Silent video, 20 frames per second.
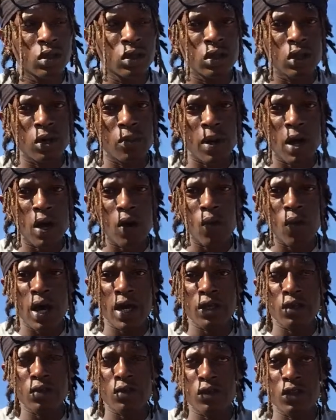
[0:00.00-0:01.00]
about why
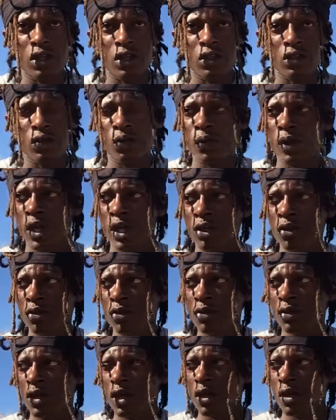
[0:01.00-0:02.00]
you think the way you think,